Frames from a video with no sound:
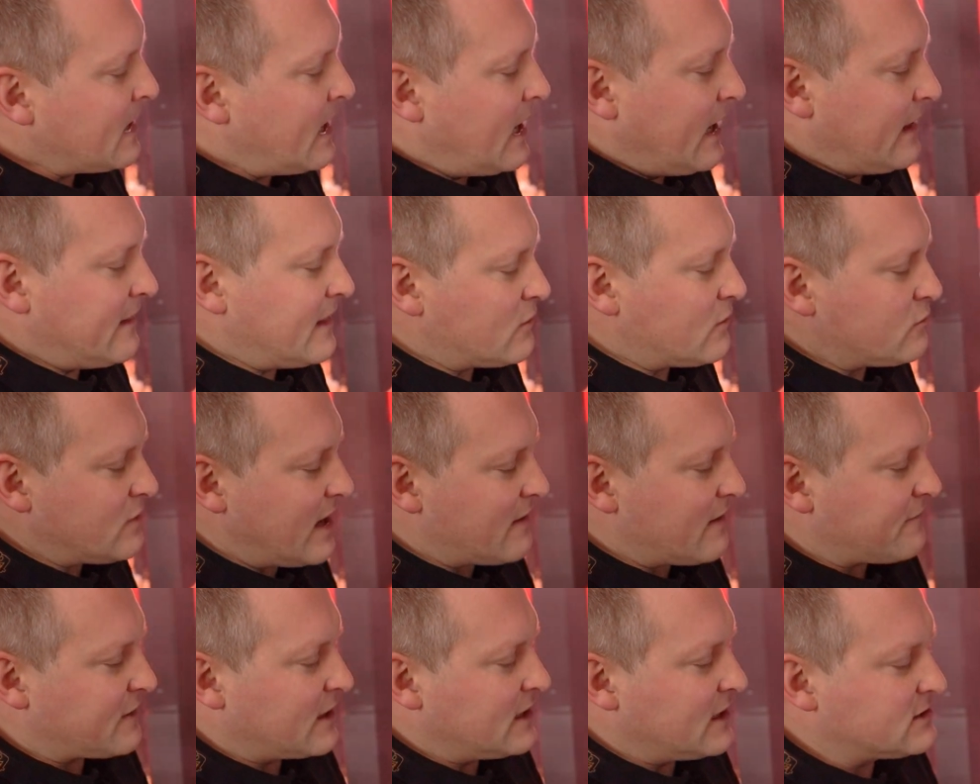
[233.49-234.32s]
And then we
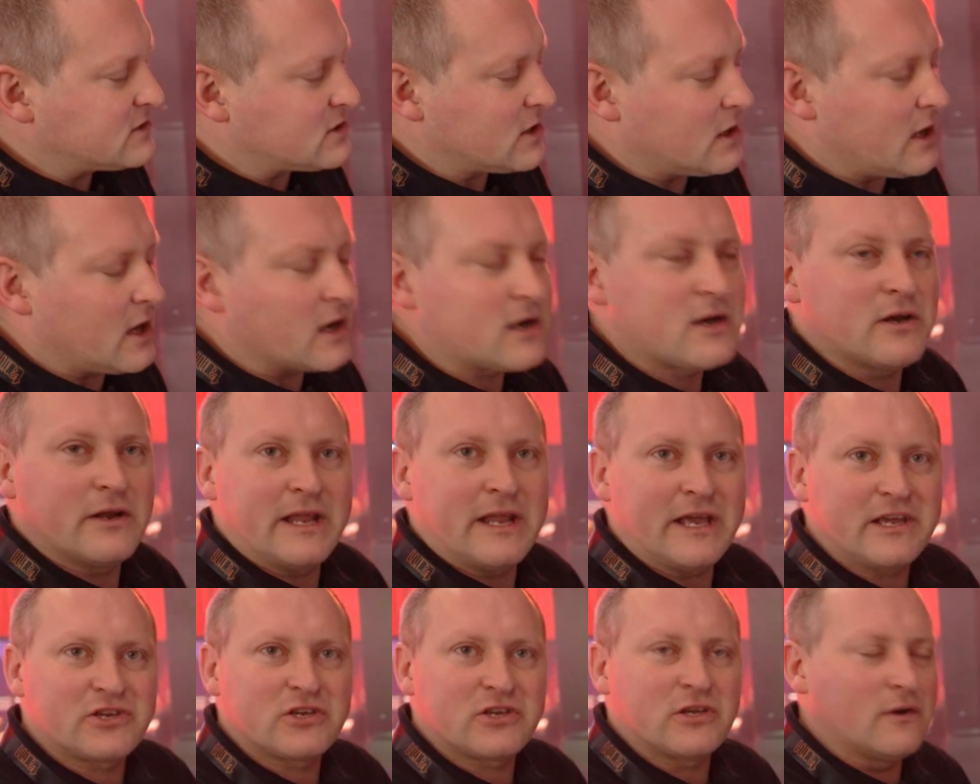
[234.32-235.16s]
have the interlock
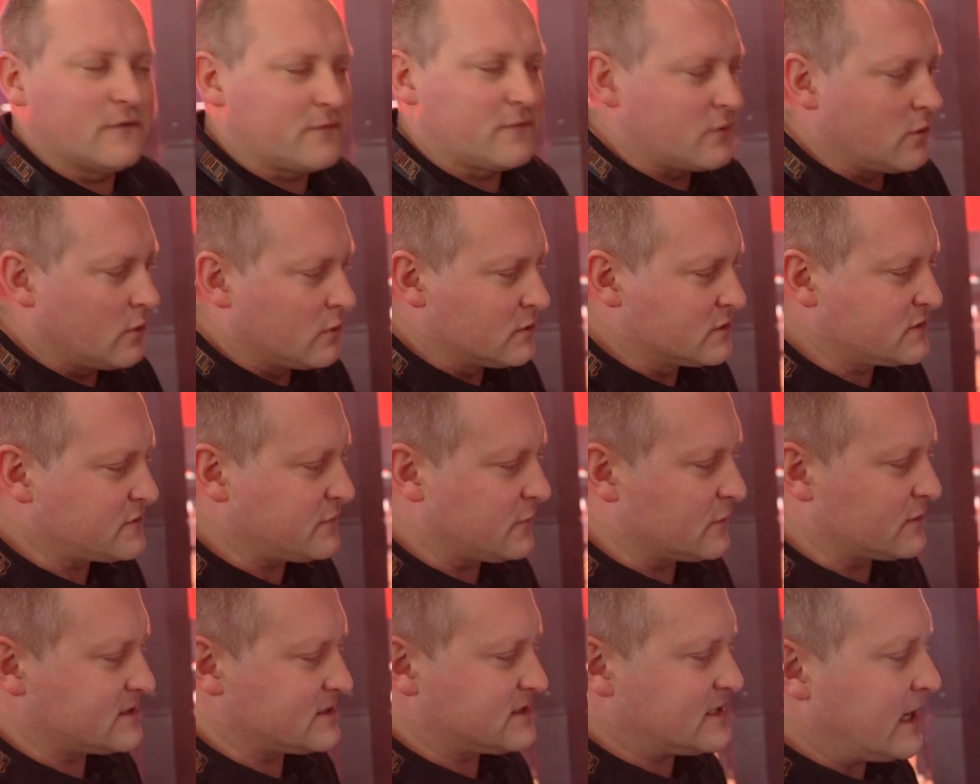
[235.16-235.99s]
connection, of course,
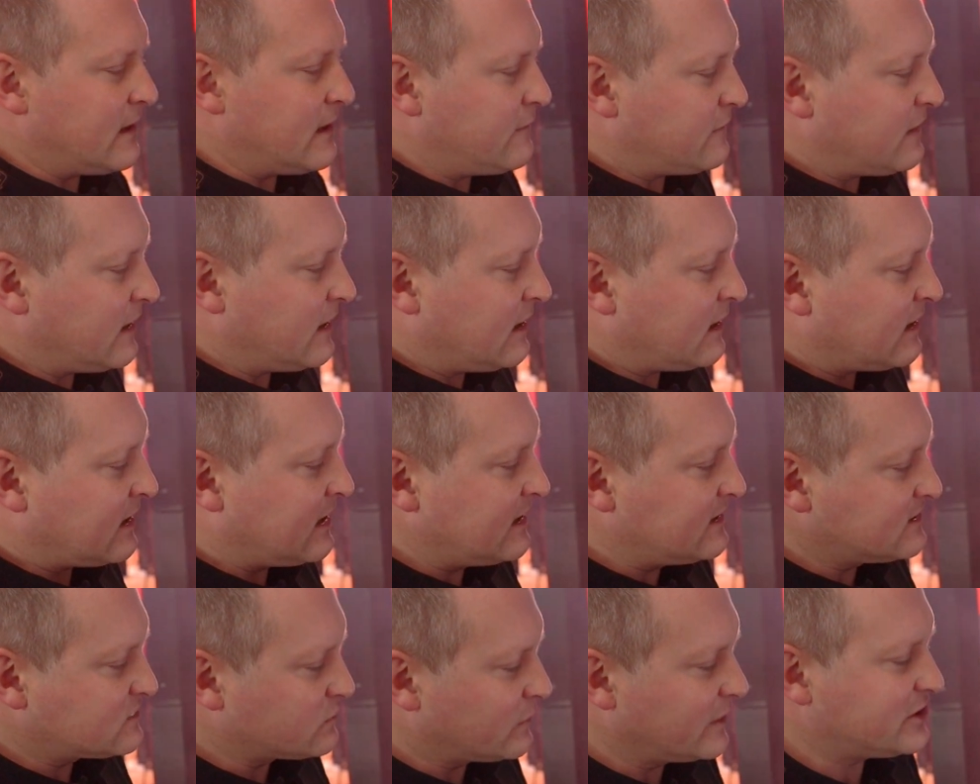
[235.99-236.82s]
for the safety
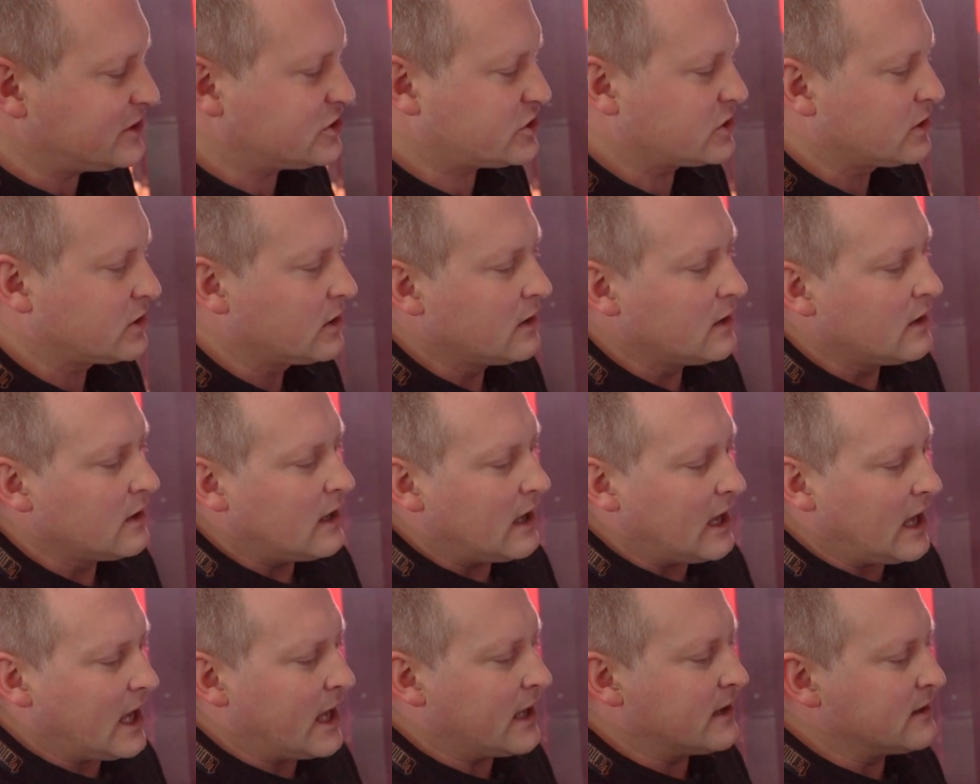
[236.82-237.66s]
key switch.
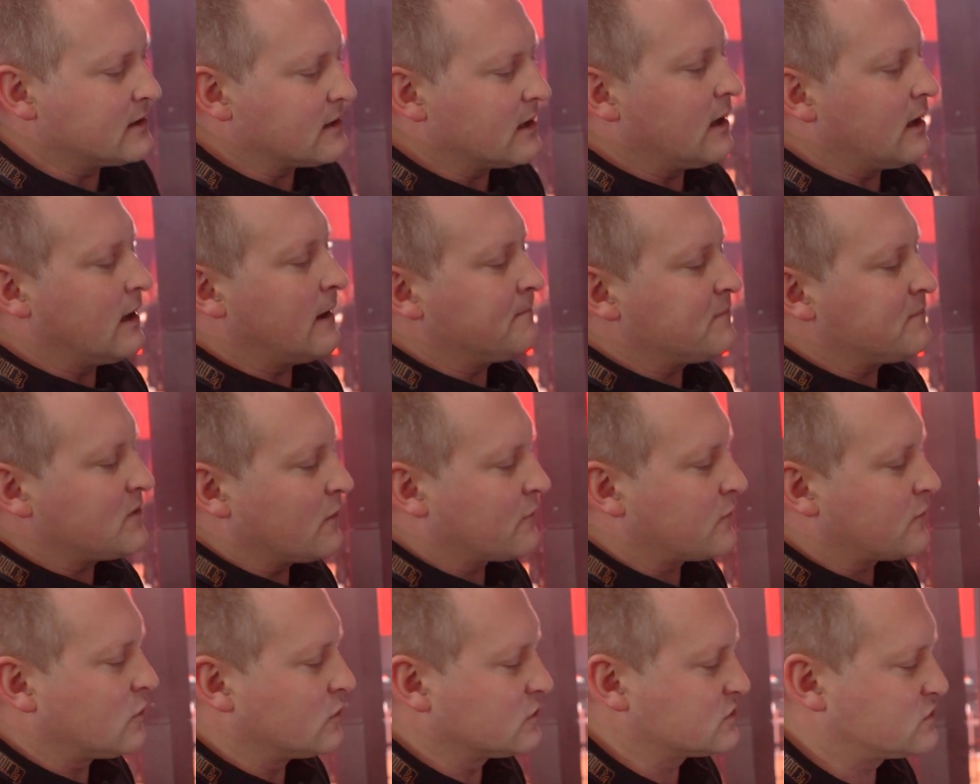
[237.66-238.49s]
And um,
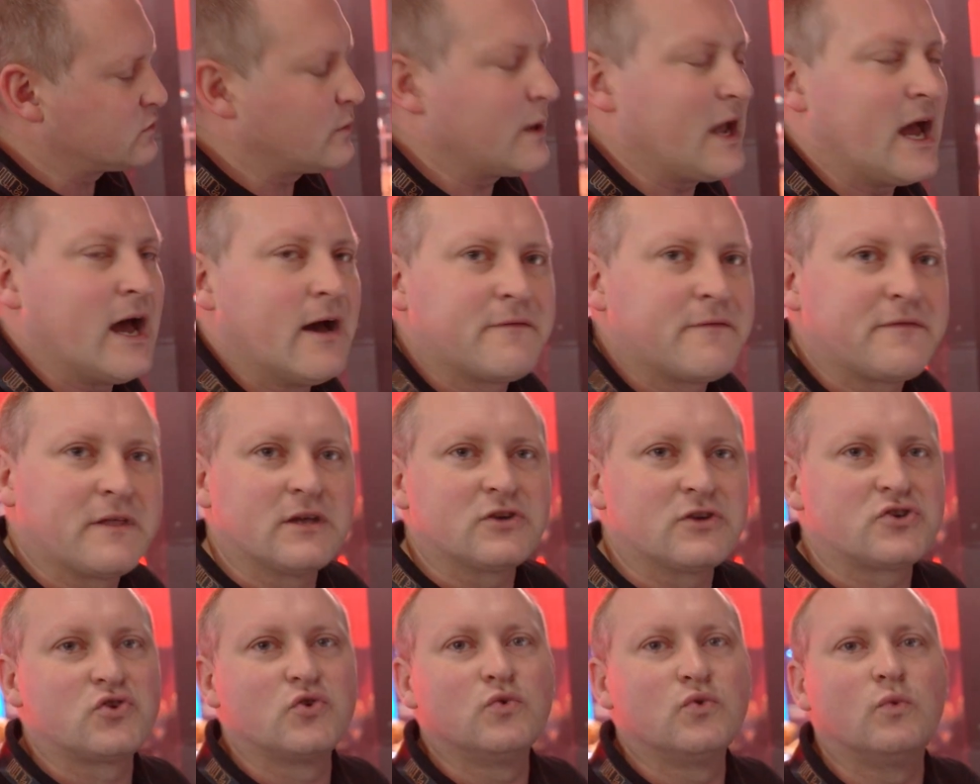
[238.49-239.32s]
of course, we have the
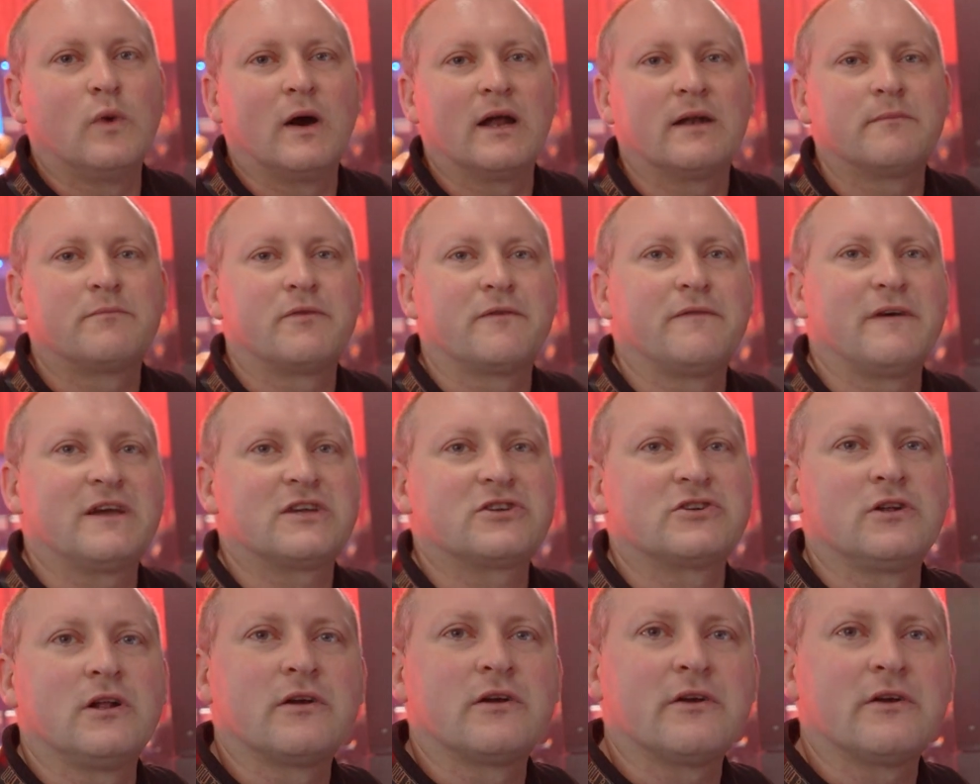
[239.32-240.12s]
TrueOne professional